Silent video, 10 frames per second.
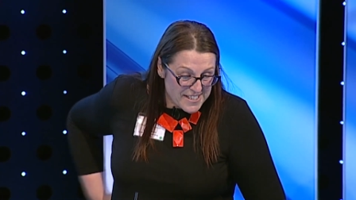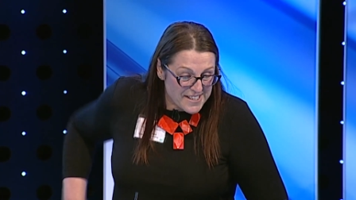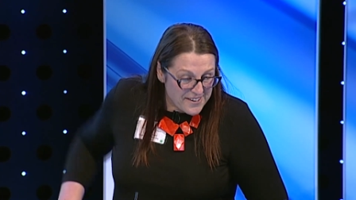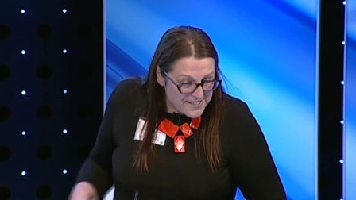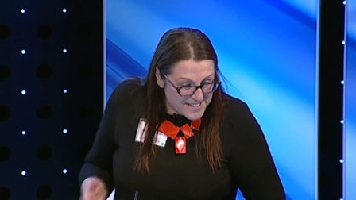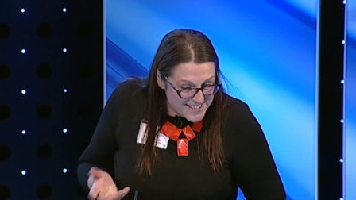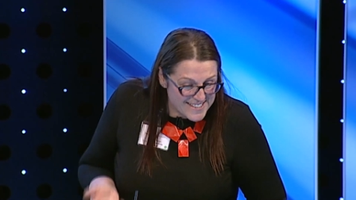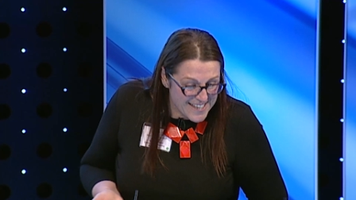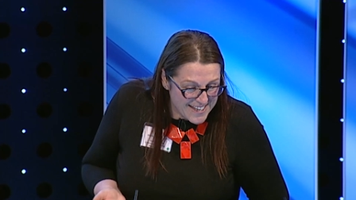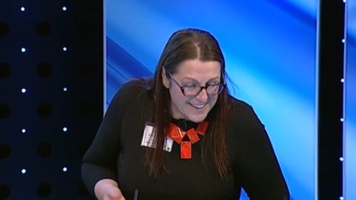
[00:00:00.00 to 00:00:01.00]
So I was
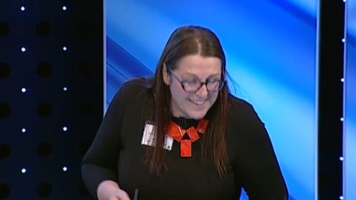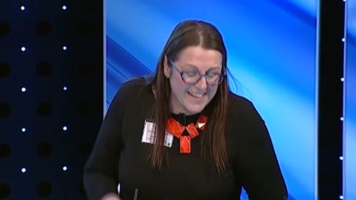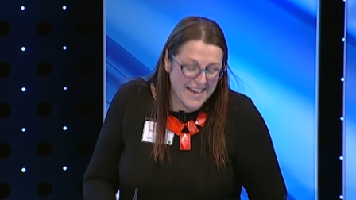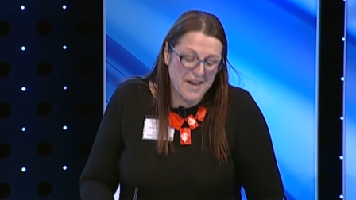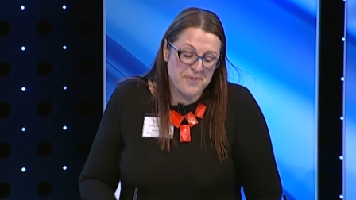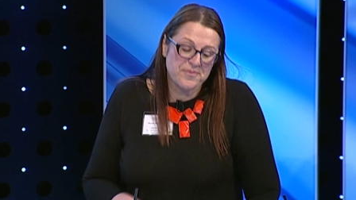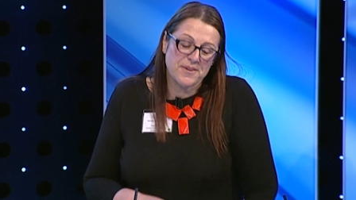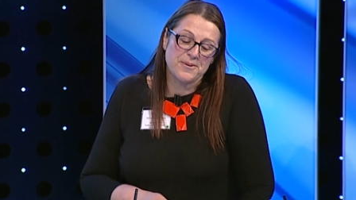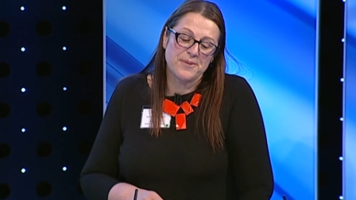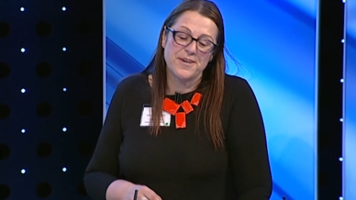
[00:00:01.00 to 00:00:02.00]
just saying
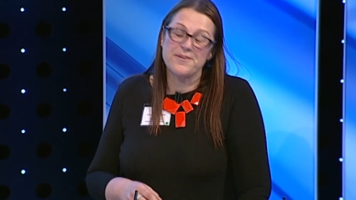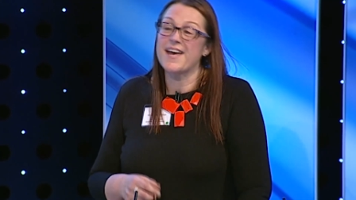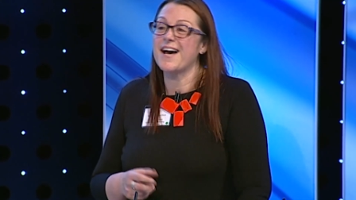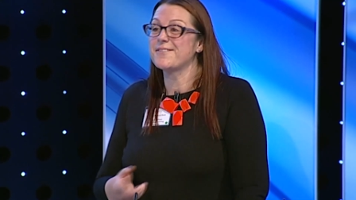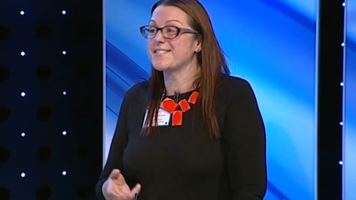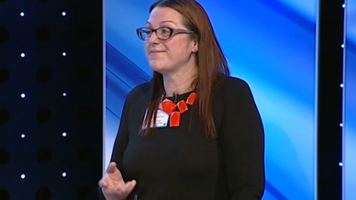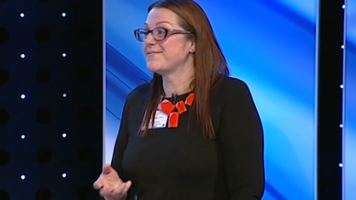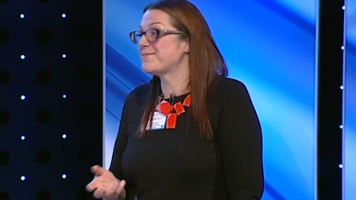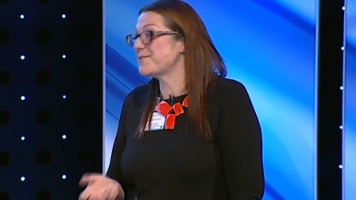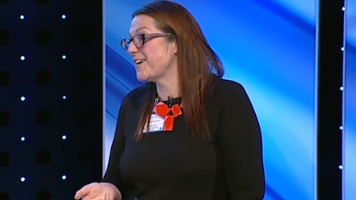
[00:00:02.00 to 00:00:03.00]
that we work with
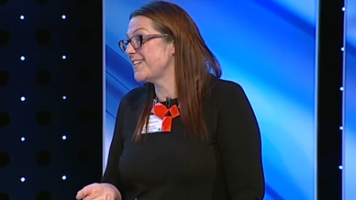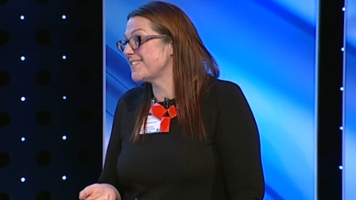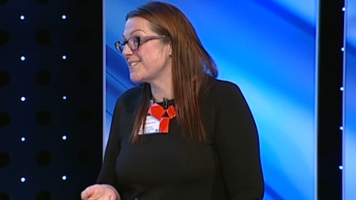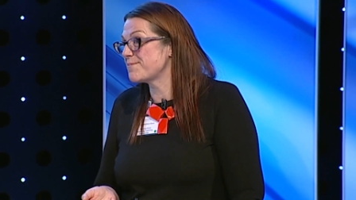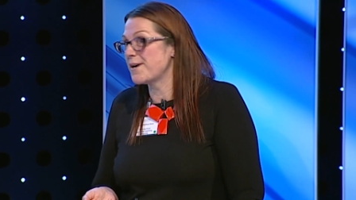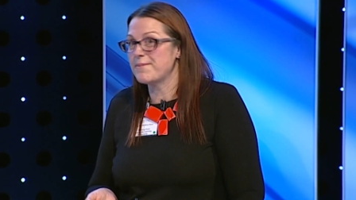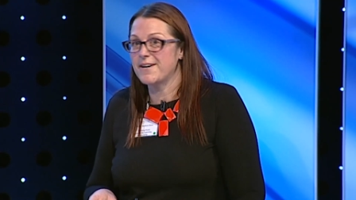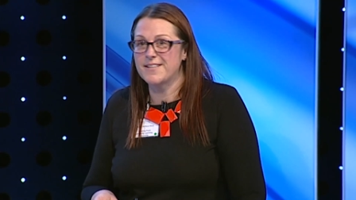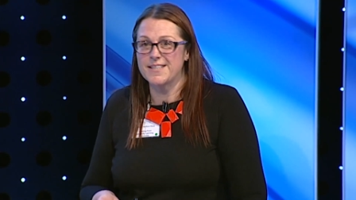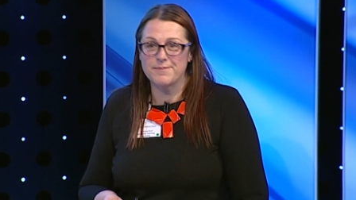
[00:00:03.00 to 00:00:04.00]
housing providers
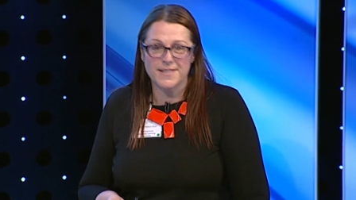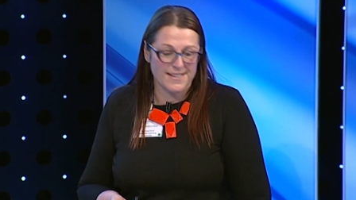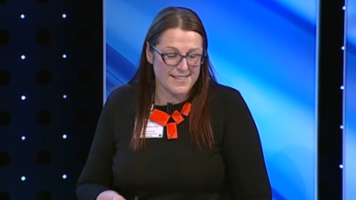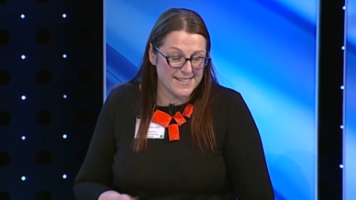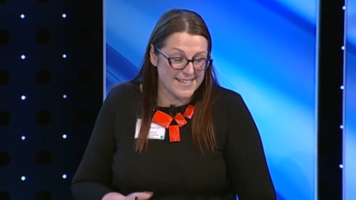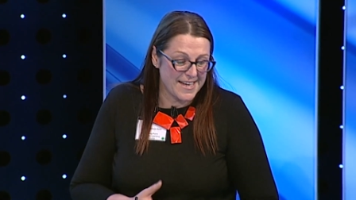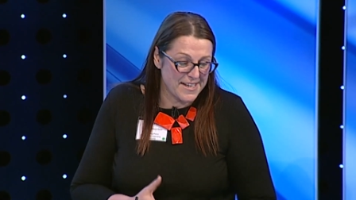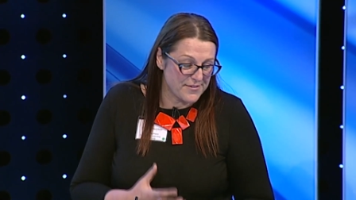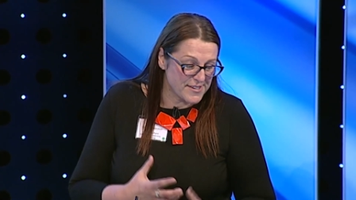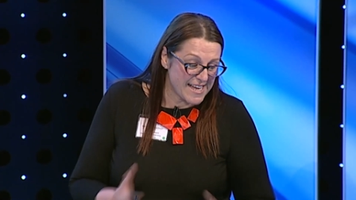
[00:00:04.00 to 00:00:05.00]
primarily because
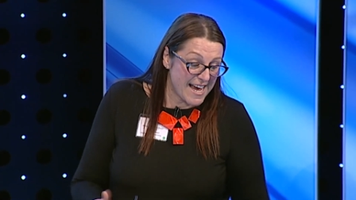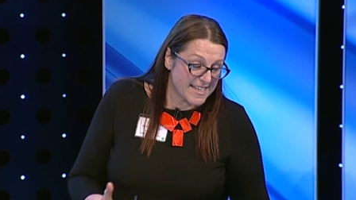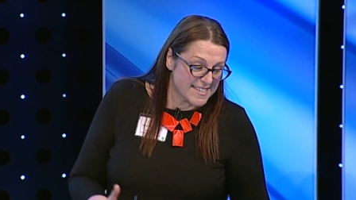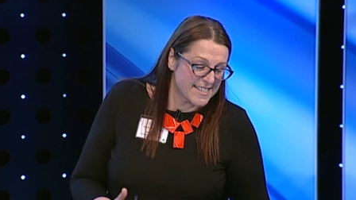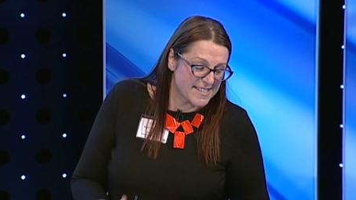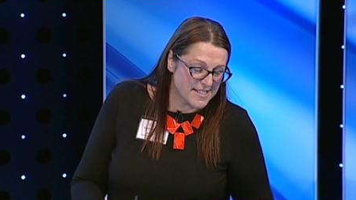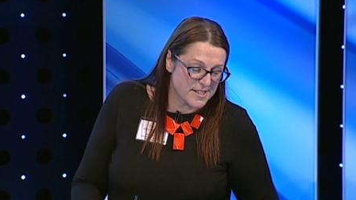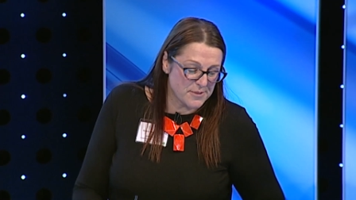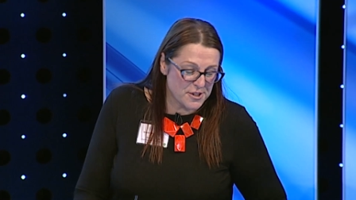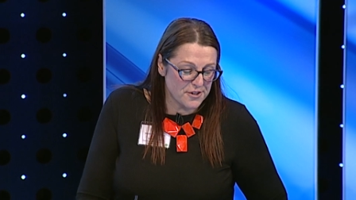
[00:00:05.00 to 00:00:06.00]
they give us access
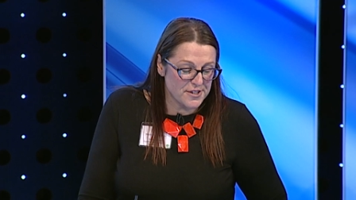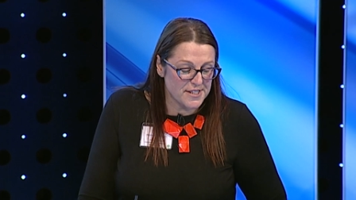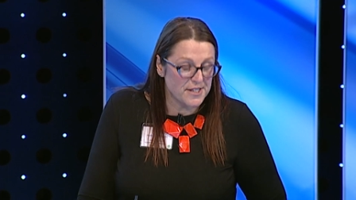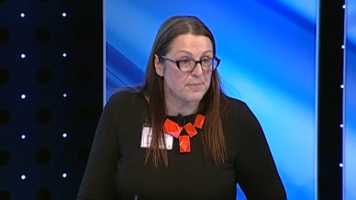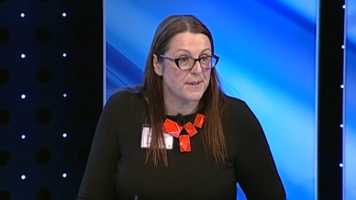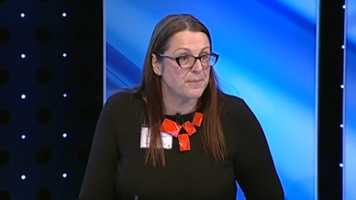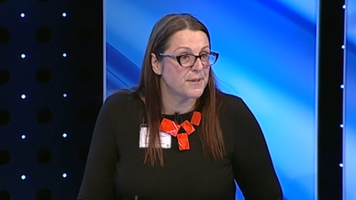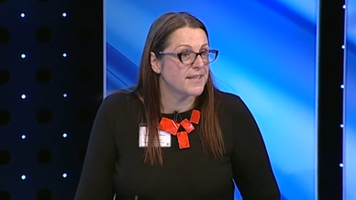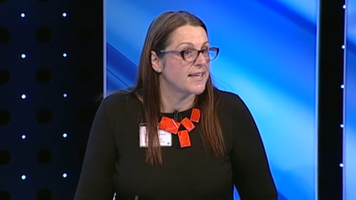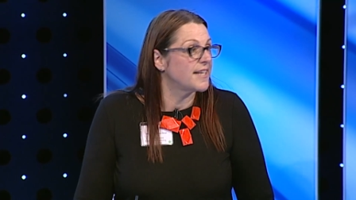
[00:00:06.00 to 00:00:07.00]
to the majority of the
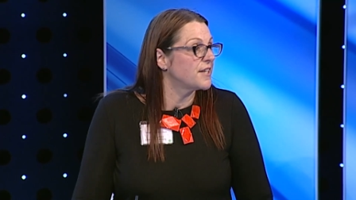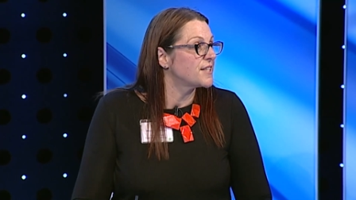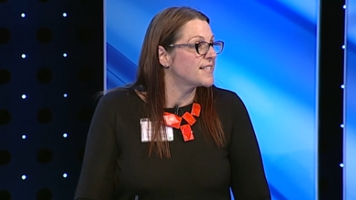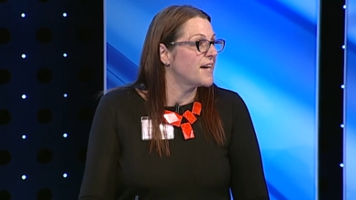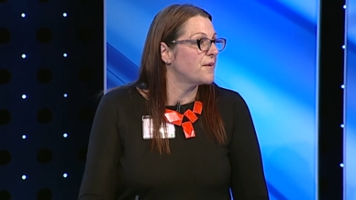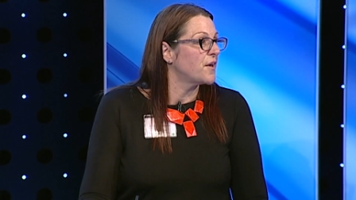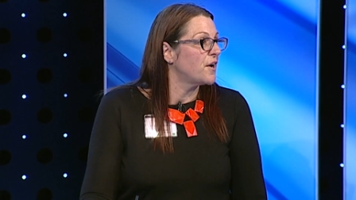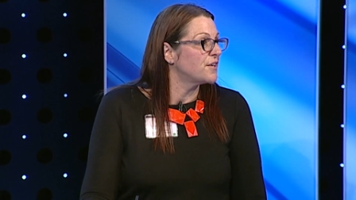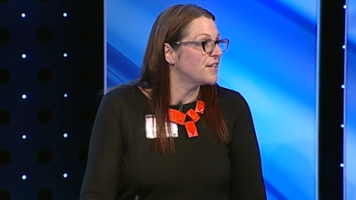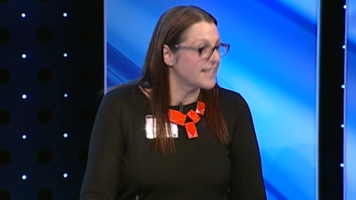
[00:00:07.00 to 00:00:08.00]
people in our town that
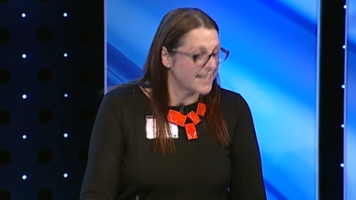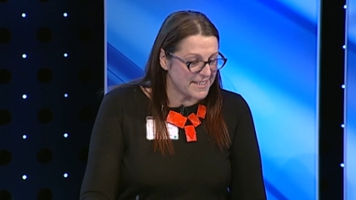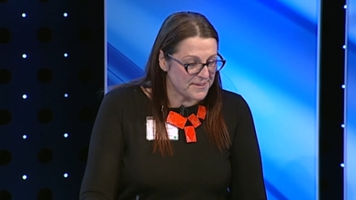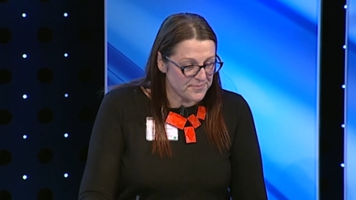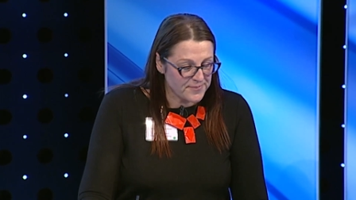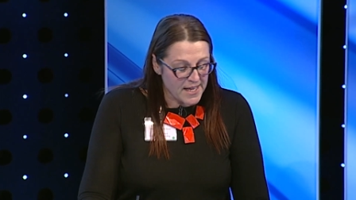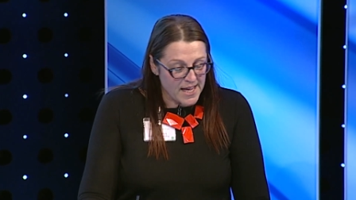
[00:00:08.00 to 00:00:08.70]
aren't online.